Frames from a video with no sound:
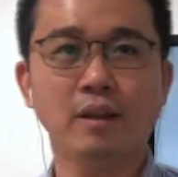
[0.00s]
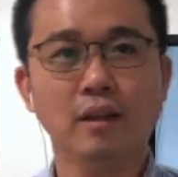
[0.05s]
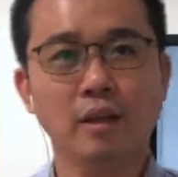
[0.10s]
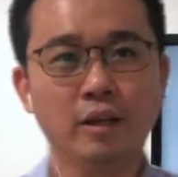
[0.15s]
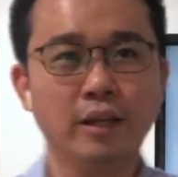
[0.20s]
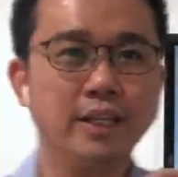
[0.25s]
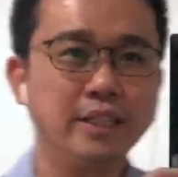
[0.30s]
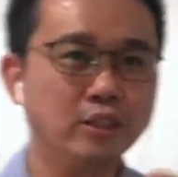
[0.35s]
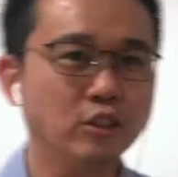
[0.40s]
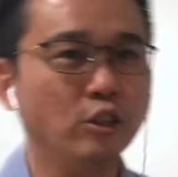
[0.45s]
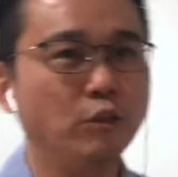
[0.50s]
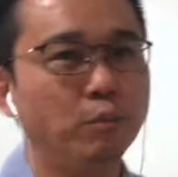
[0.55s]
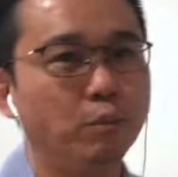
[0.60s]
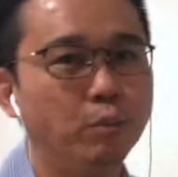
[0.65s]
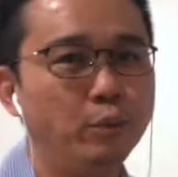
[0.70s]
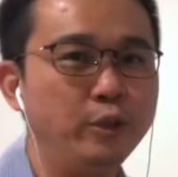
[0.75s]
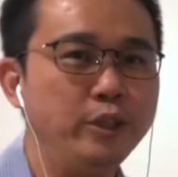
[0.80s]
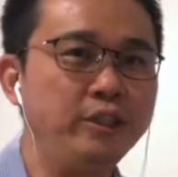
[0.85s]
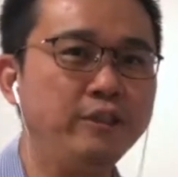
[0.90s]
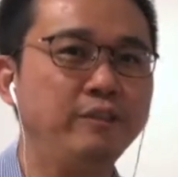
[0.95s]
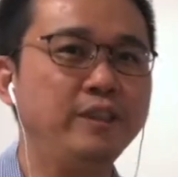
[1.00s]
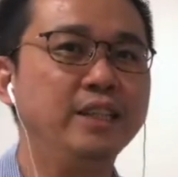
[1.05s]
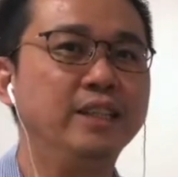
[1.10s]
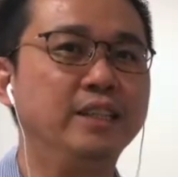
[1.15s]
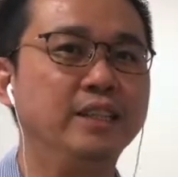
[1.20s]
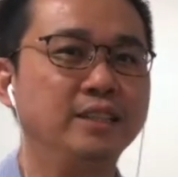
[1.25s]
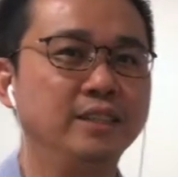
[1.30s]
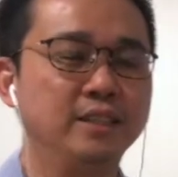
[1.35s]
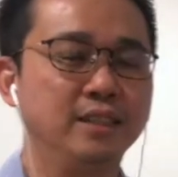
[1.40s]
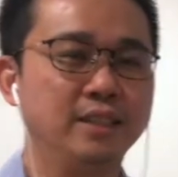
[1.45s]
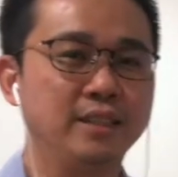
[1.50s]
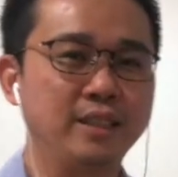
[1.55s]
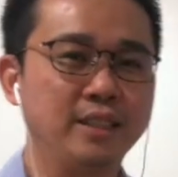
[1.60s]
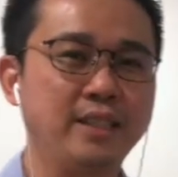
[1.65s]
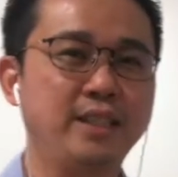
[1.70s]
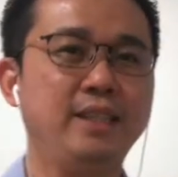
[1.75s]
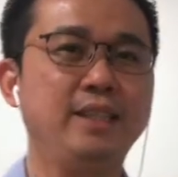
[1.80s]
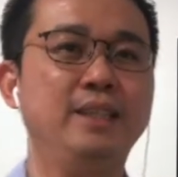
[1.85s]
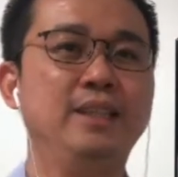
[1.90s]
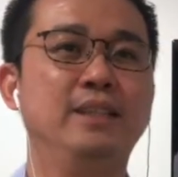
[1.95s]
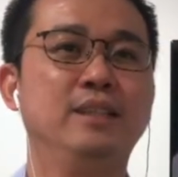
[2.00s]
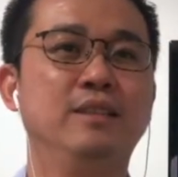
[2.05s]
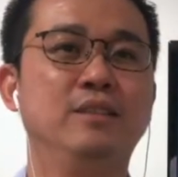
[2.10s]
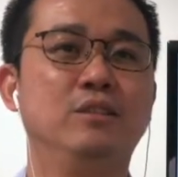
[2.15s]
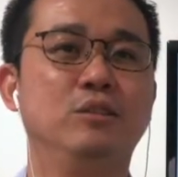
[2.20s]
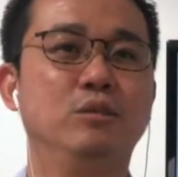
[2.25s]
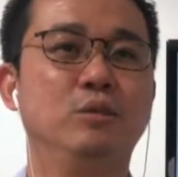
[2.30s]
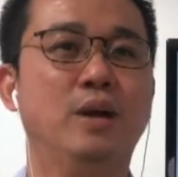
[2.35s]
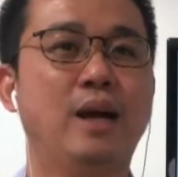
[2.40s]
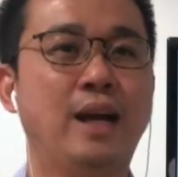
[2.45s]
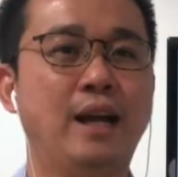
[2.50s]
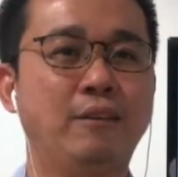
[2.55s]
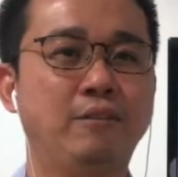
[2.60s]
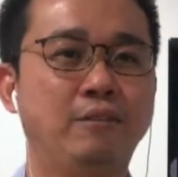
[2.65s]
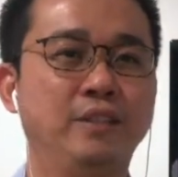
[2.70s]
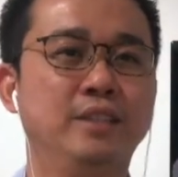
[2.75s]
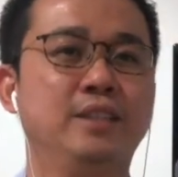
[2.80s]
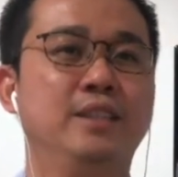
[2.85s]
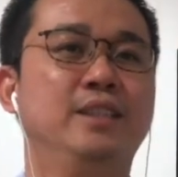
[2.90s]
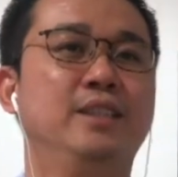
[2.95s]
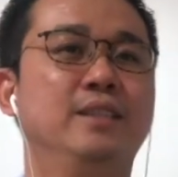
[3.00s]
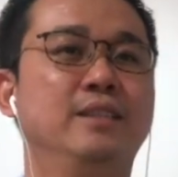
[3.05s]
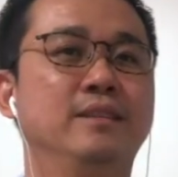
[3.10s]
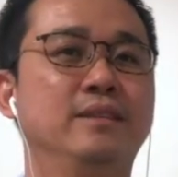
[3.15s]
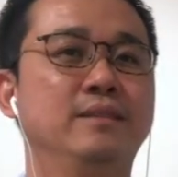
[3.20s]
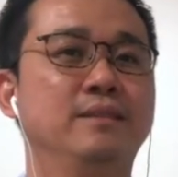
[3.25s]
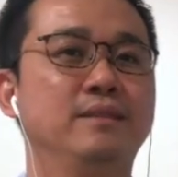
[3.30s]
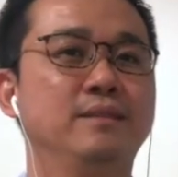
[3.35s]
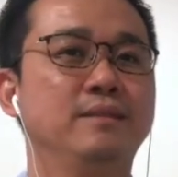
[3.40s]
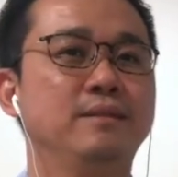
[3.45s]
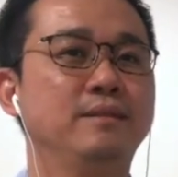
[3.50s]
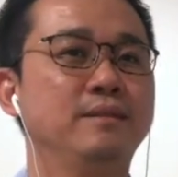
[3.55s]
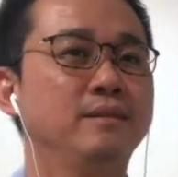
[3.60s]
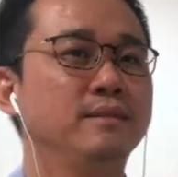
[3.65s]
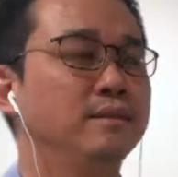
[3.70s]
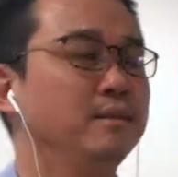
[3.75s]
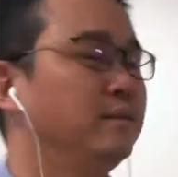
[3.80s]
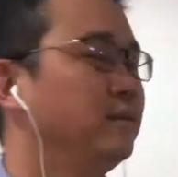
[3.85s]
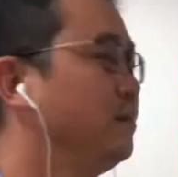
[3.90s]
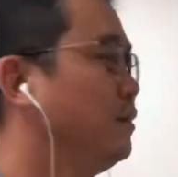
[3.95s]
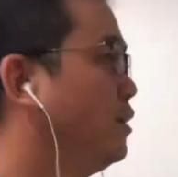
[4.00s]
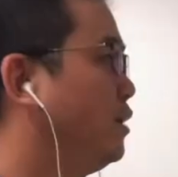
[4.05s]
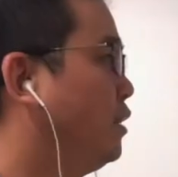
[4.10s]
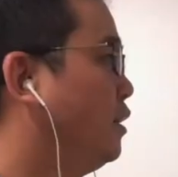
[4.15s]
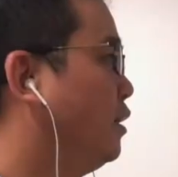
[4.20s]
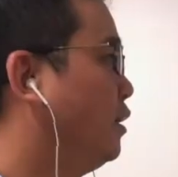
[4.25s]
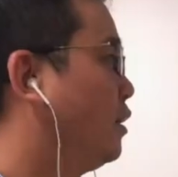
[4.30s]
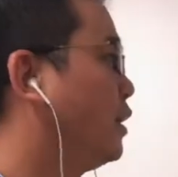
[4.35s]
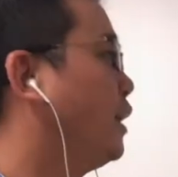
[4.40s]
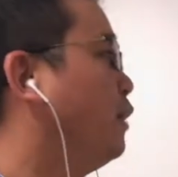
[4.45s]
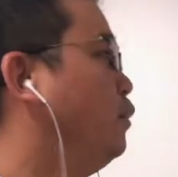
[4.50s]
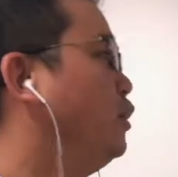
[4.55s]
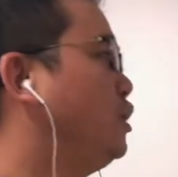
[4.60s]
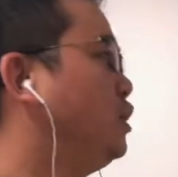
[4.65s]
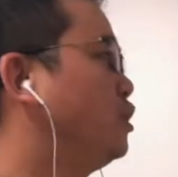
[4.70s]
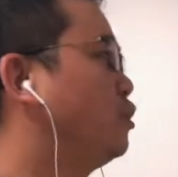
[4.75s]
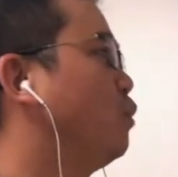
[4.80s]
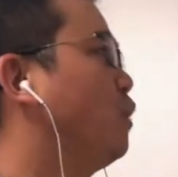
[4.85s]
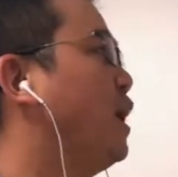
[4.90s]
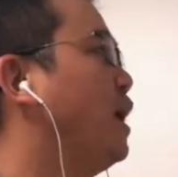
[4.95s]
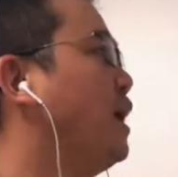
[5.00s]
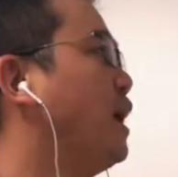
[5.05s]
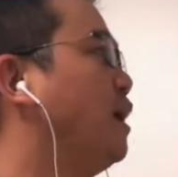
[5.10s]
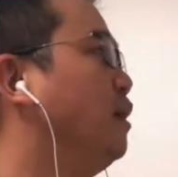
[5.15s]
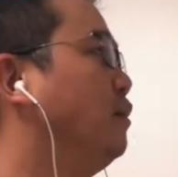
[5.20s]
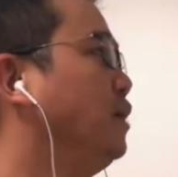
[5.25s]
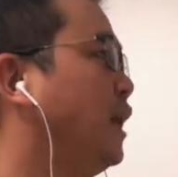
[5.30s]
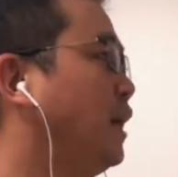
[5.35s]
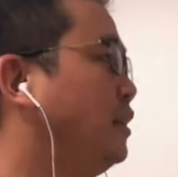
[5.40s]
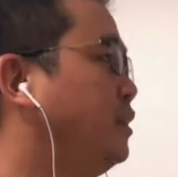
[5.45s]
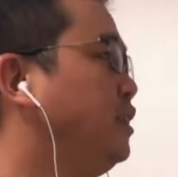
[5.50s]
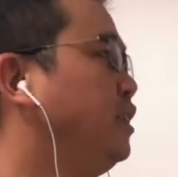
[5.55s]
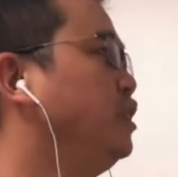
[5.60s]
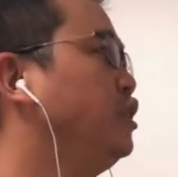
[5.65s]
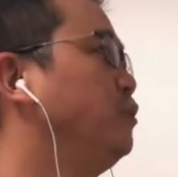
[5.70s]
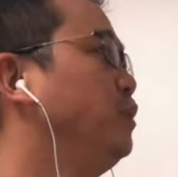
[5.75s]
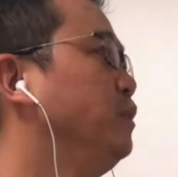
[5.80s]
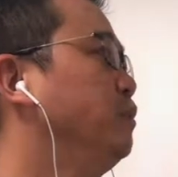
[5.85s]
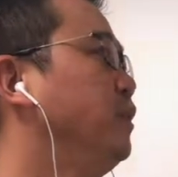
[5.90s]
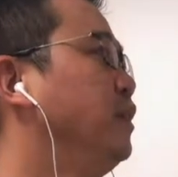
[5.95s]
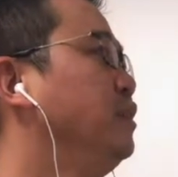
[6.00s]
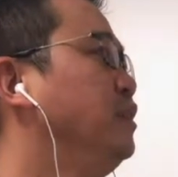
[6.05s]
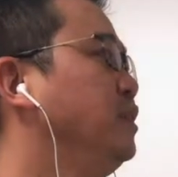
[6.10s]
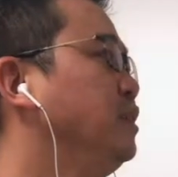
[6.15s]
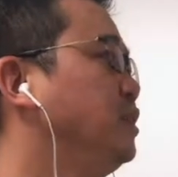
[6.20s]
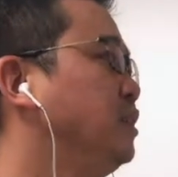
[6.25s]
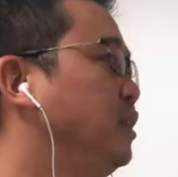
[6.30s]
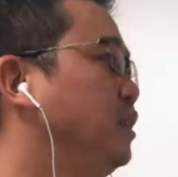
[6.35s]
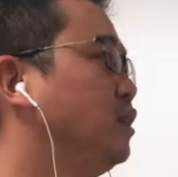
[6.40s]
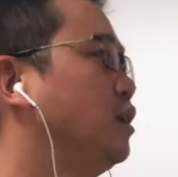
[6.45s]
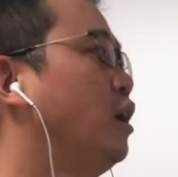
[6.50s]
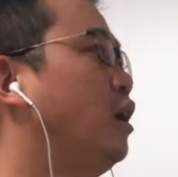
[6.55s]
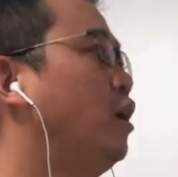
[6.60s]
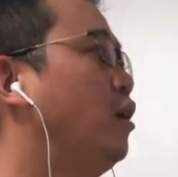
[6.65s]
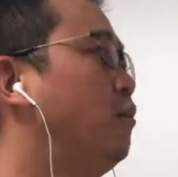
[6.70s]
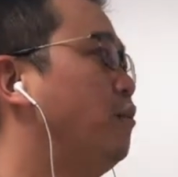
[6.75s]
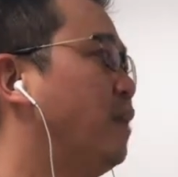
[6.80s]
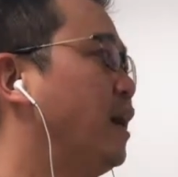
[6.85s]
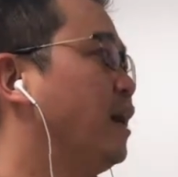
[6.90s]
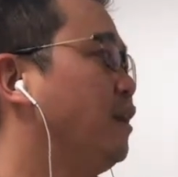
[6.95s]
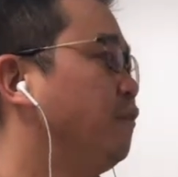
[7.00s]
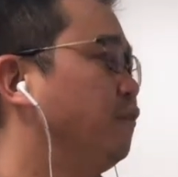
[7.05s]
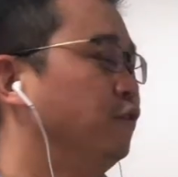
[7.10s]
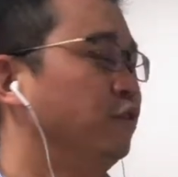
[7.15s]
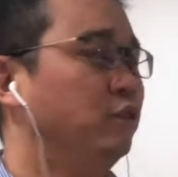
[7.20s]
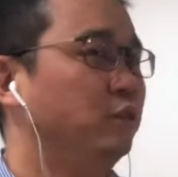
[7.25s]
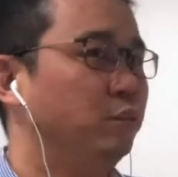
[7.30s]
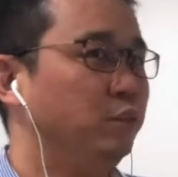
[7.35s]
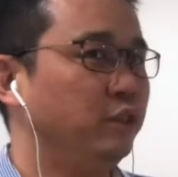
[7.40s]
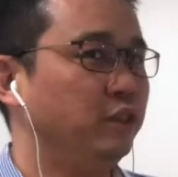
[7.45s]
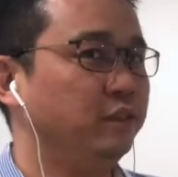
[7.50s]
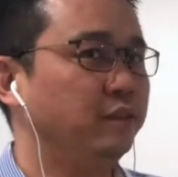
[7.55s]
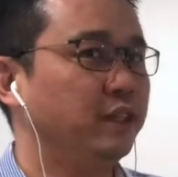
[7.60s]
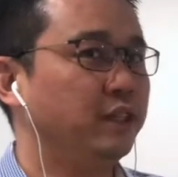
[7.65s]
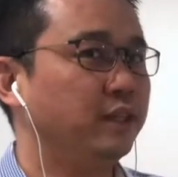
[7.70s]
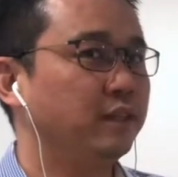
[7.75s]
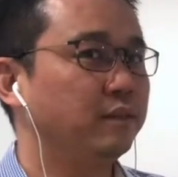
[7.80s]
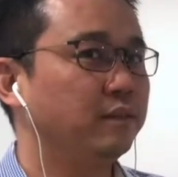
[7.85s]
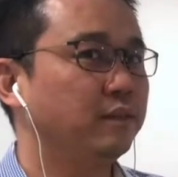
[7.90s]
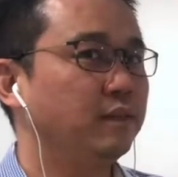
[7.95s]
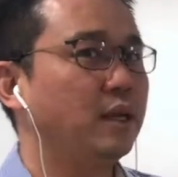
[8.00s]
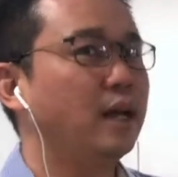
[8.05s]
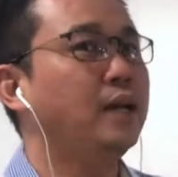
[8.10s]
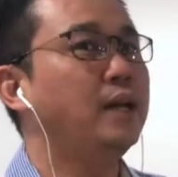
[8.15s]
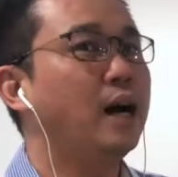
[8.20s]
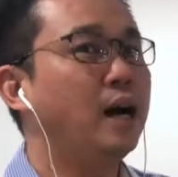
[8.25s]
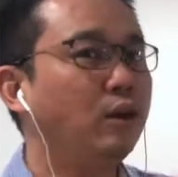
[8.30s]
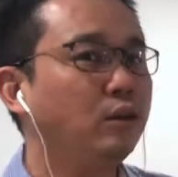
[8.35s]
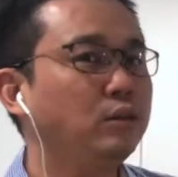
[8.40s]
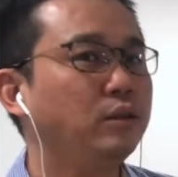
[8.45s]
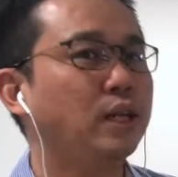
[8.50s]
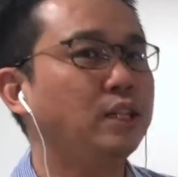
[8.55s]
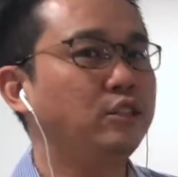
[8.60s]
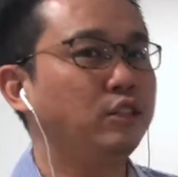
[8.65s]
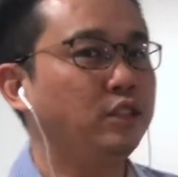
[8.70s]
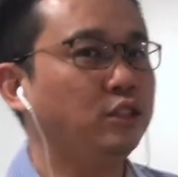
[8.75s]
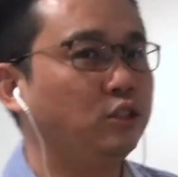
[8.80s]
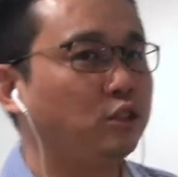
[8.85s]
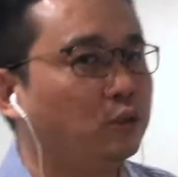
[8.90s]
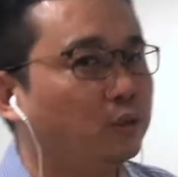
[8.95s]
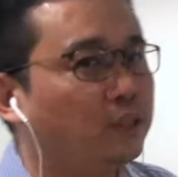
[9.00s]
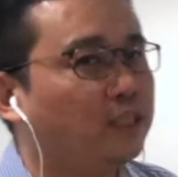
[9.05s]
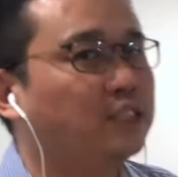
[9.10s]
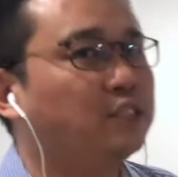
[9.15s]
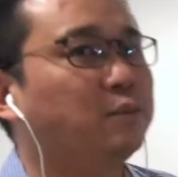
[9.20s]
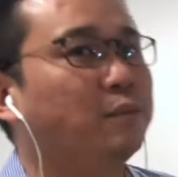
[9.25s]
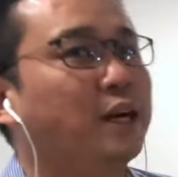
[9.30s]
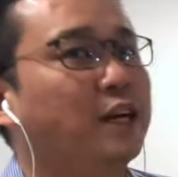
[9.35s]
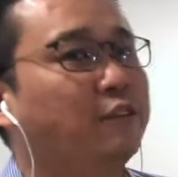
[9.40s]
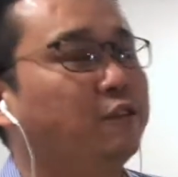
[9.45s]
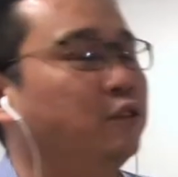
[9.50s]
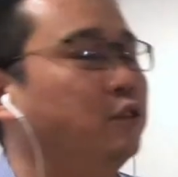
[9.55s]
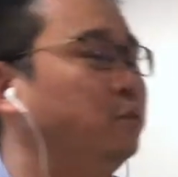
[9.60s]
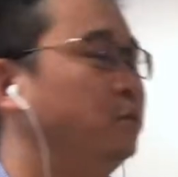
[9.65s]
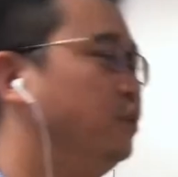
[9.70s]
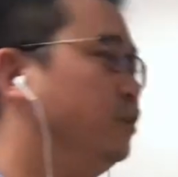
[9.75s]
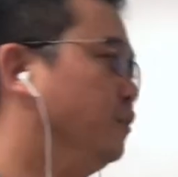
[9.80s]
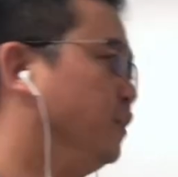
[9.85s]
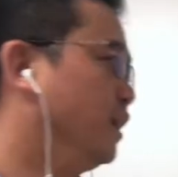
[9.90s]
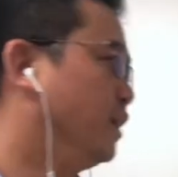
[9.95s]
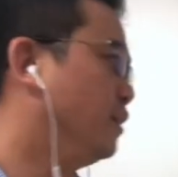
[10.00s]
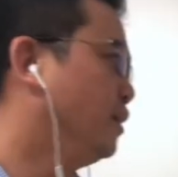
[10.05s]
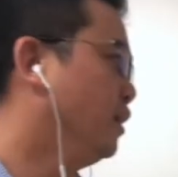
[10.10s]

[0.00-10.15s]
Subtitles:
Okay, so breathing is the key to everything. Okay, which is why I teach people this thing called mindful breathing. And how you actually do this mindful breathing